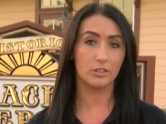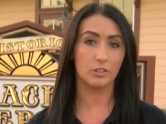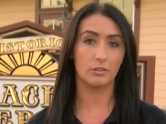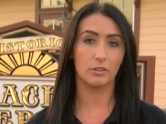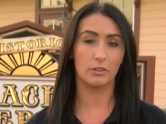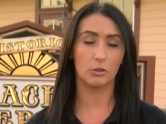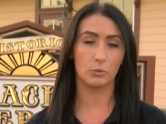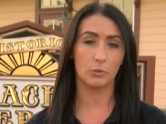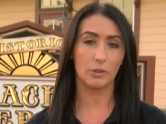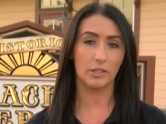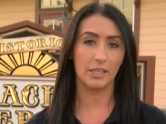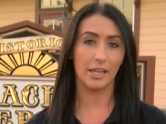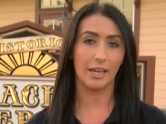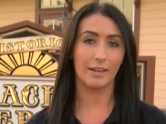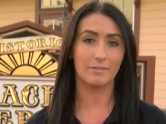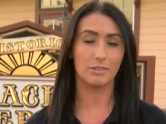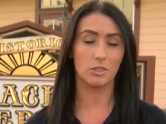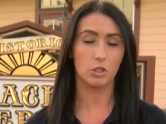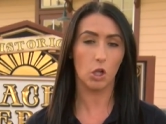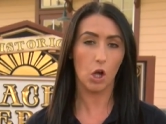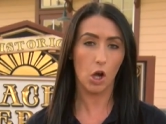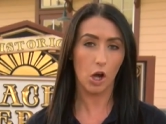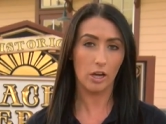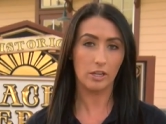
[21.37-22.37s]
to the three lives
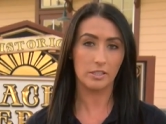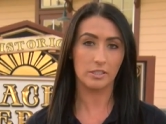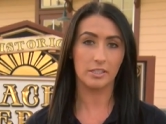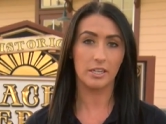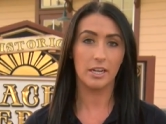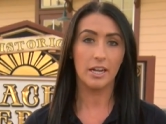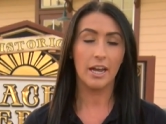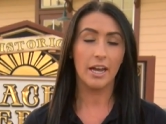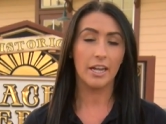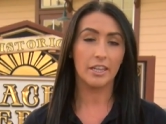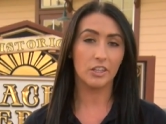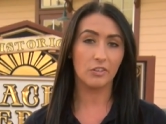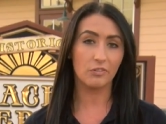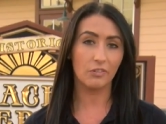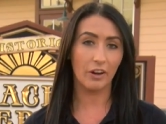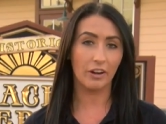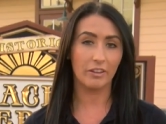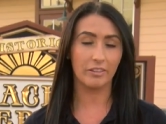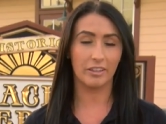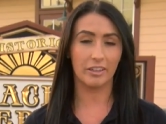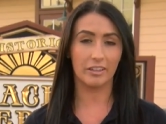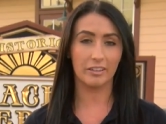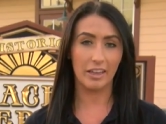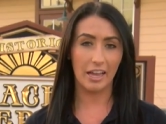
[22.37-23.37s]
lost in the
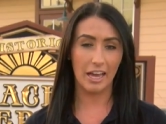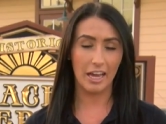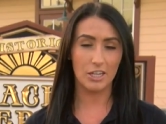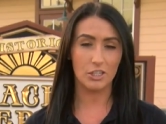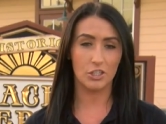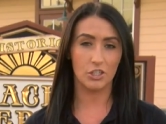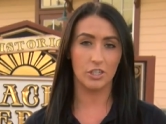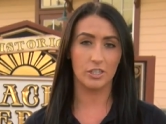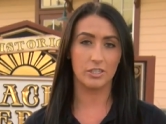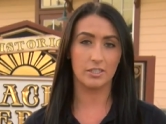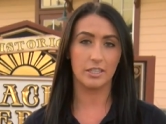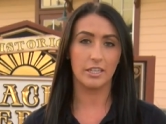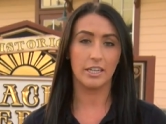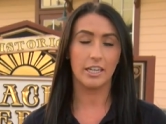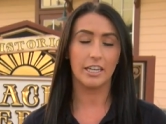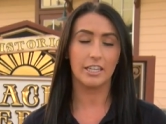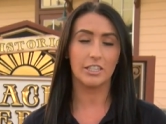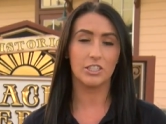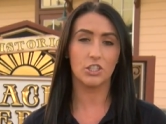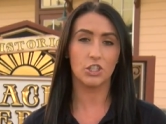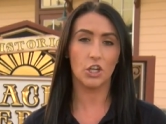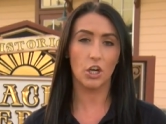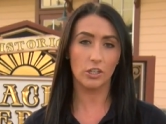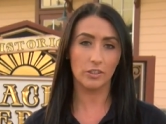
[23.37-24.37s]
violent clashes
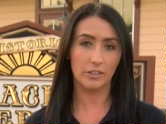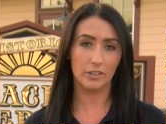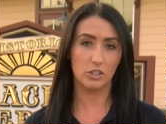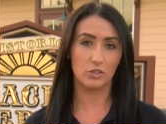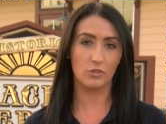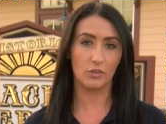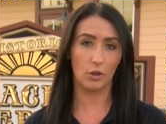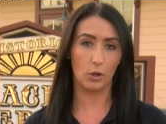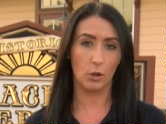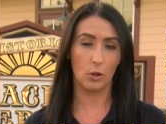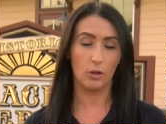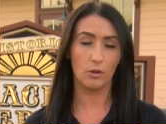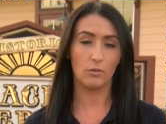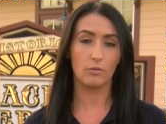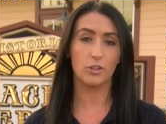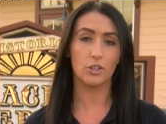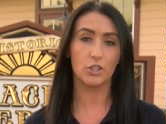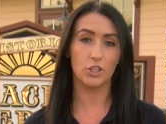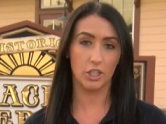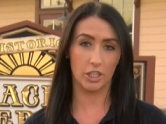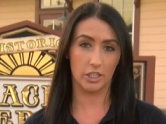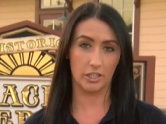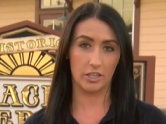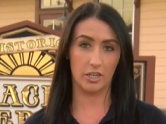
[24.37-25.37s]
in Charlottesville,
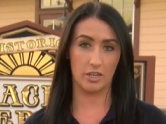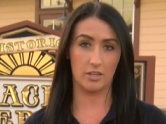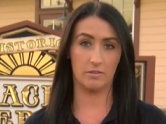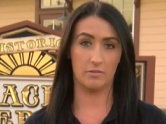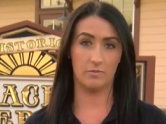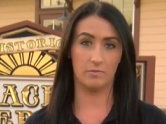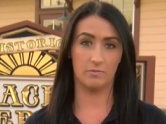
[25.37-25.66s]
Virginia.